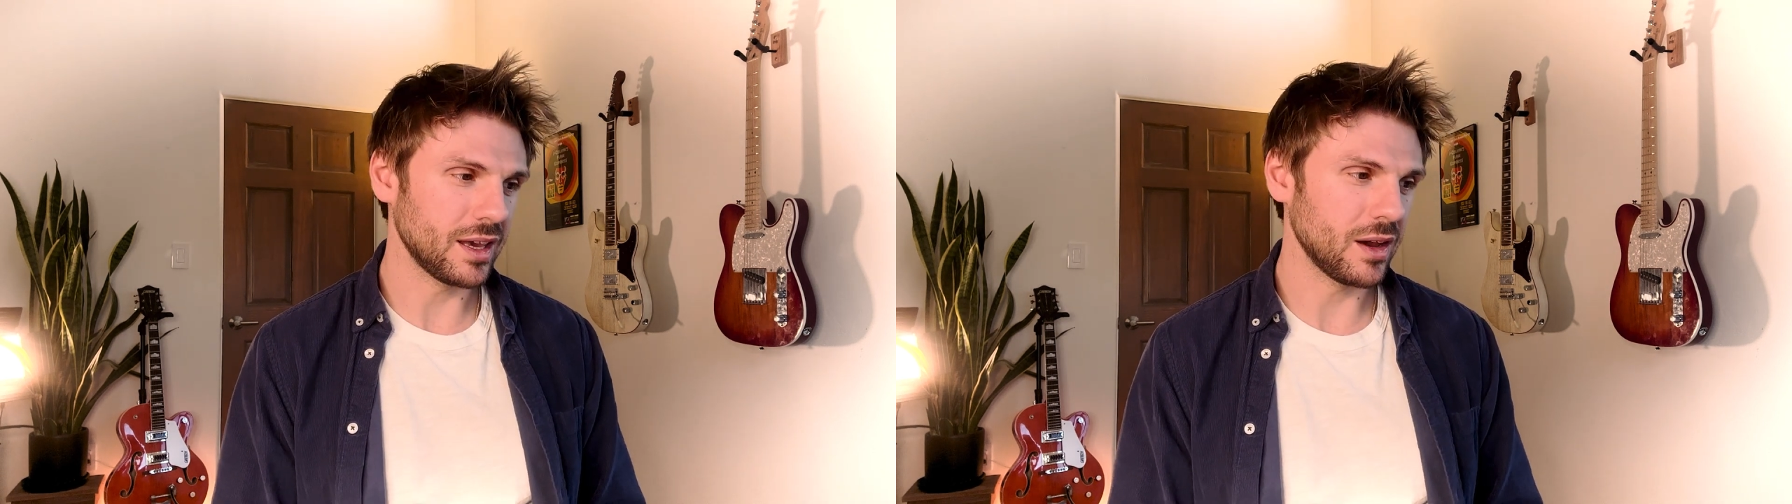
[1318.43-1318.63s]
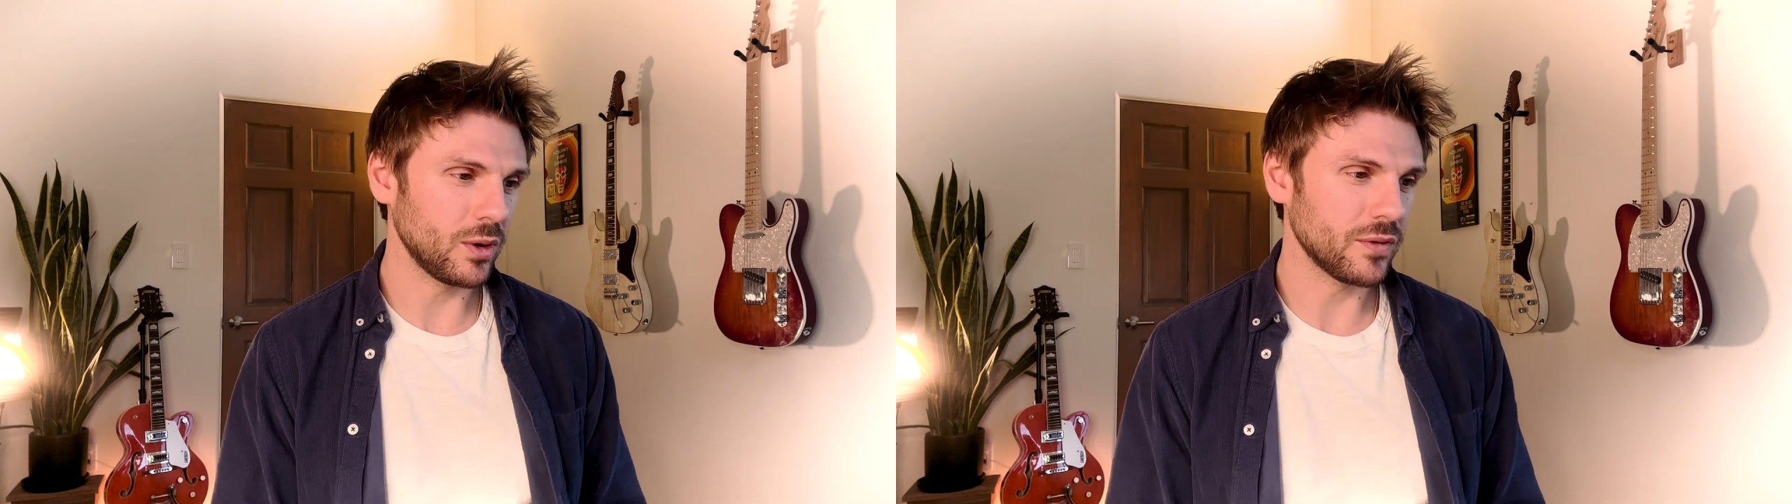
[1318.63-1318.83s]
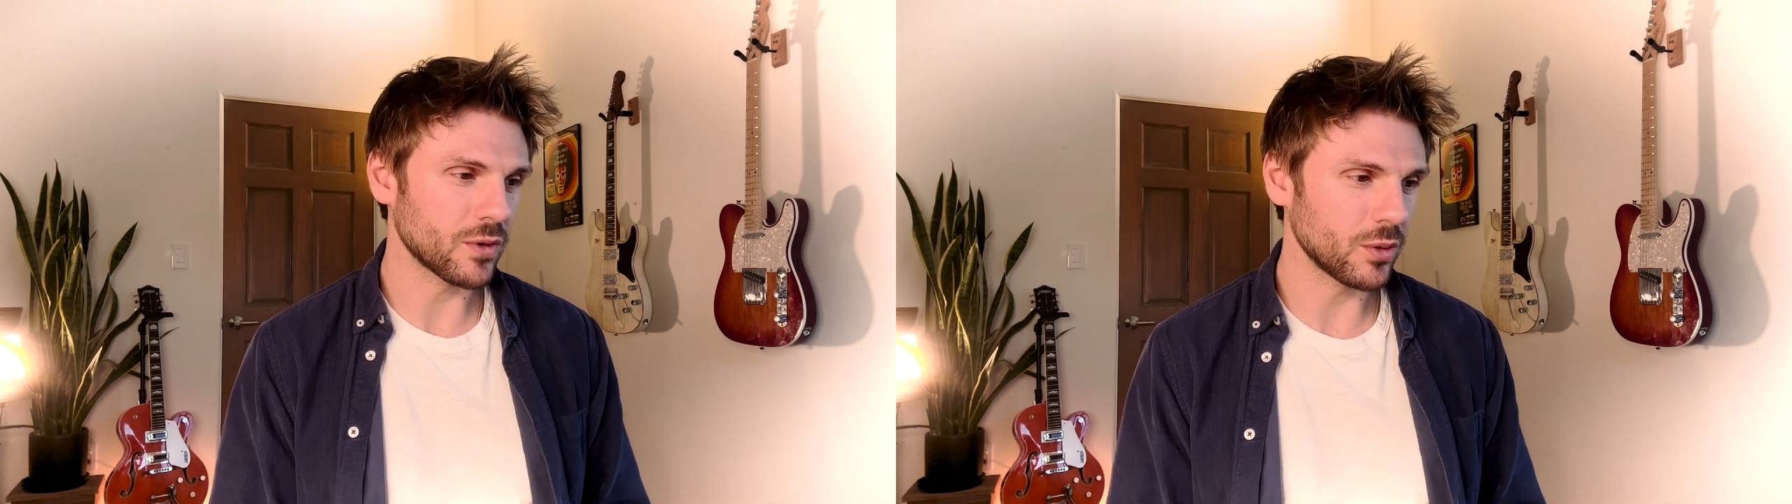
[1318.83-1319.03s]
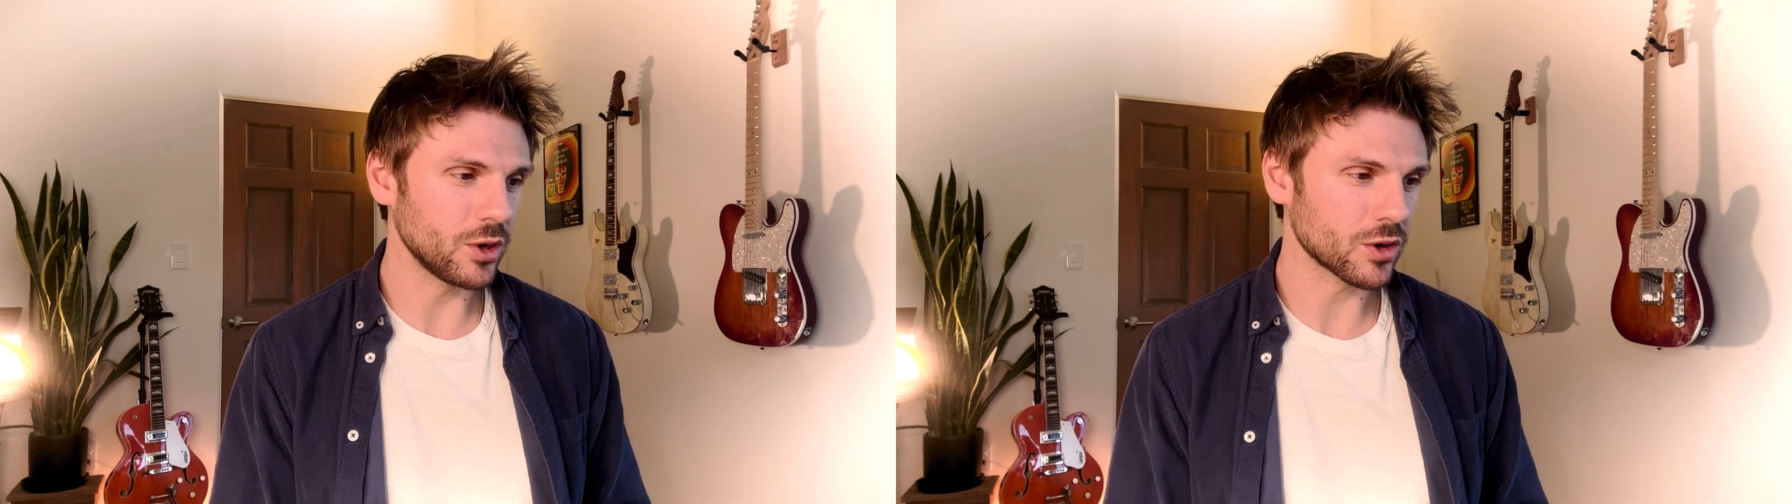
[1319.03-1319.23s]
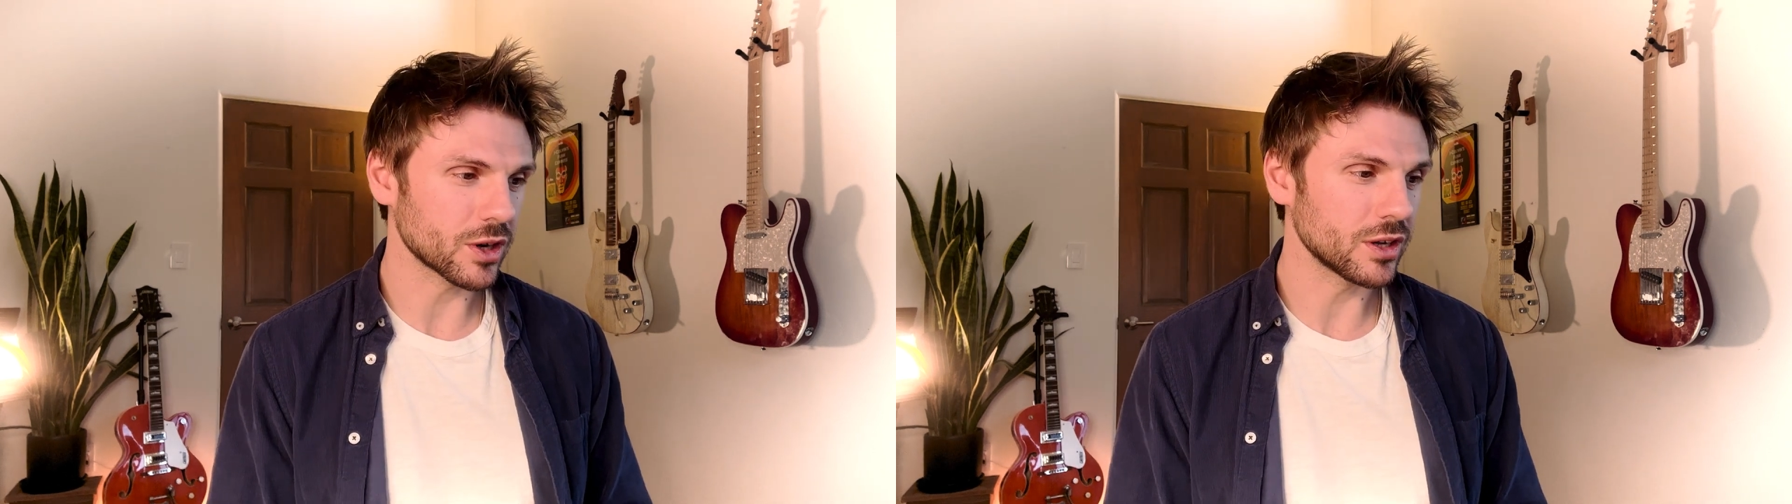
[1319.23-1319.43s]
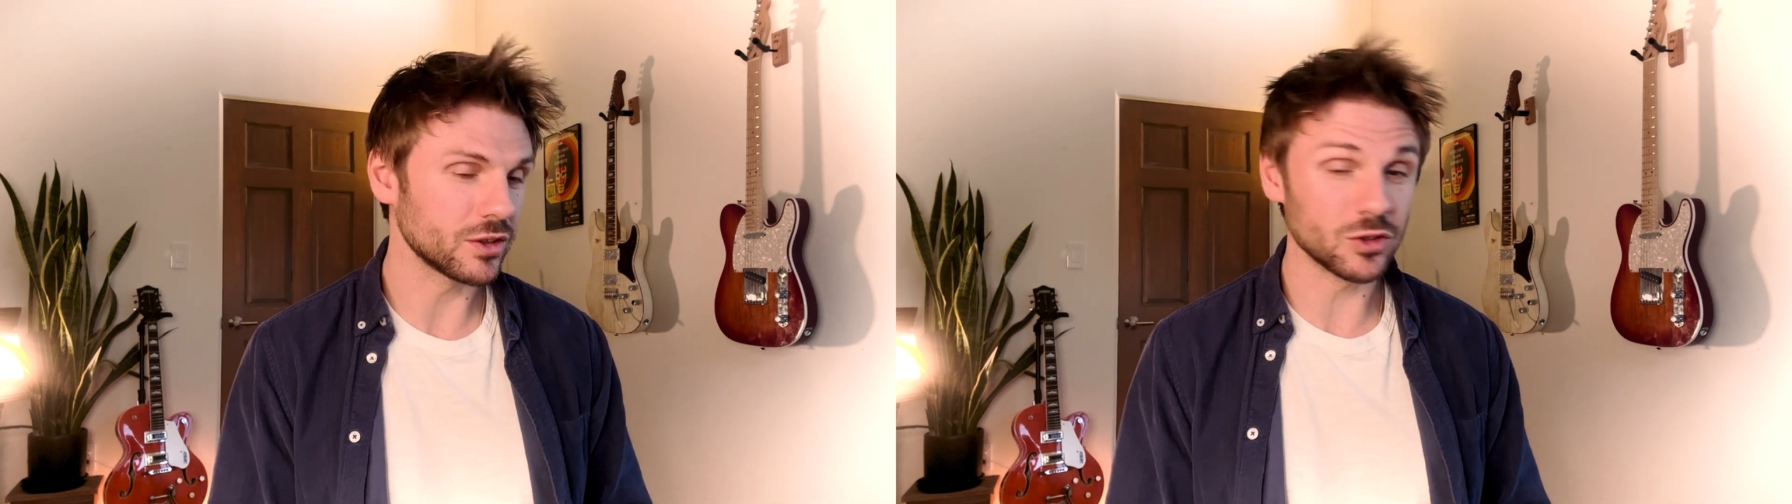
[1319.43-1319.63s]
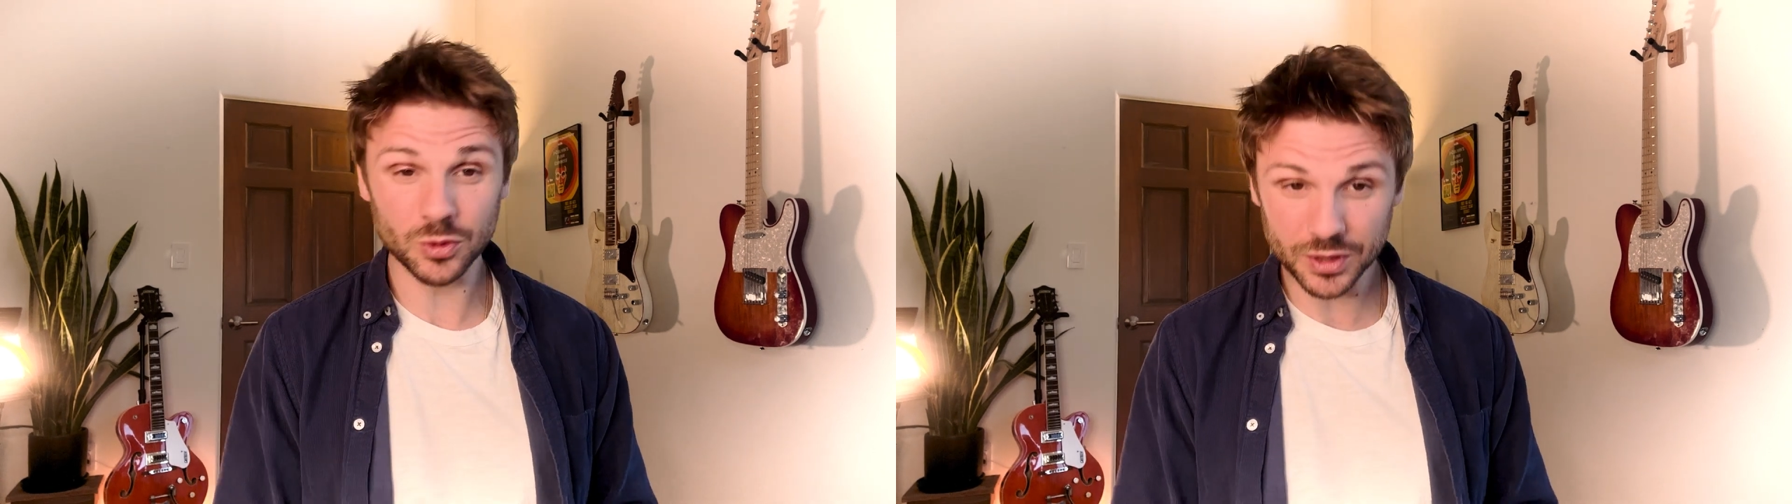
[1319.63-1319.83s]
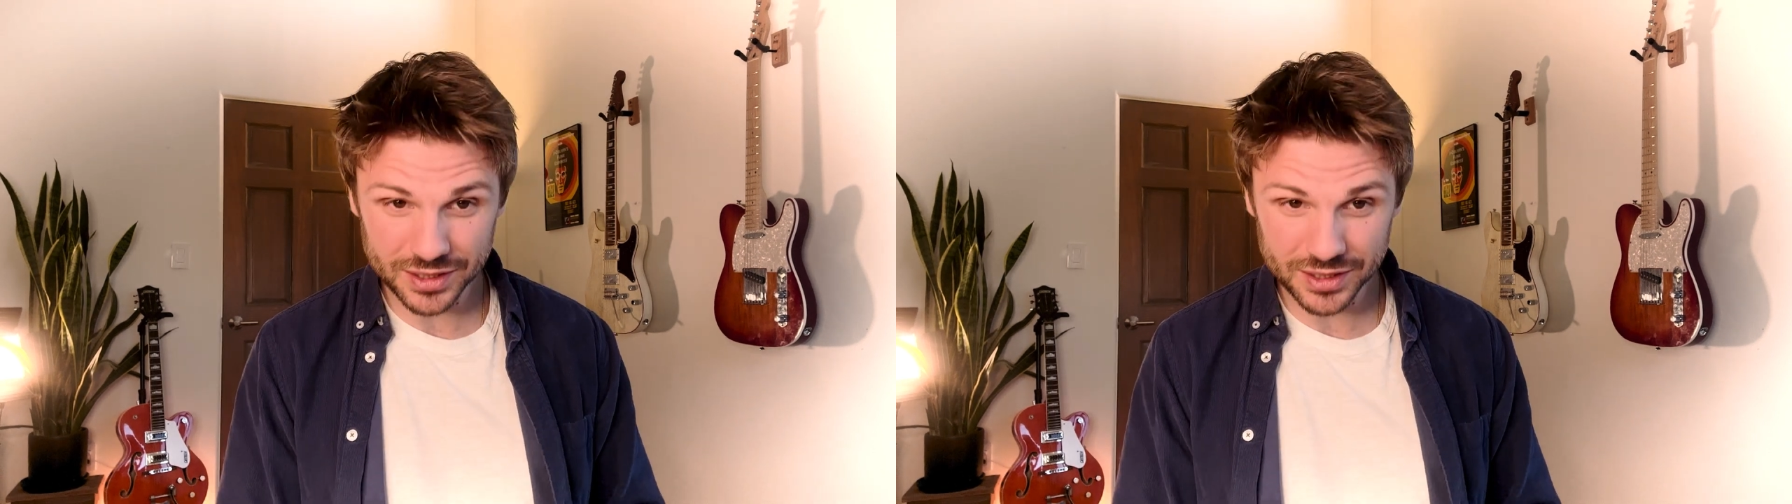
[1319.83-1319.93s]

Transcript: can't wait for what you're going to do with this,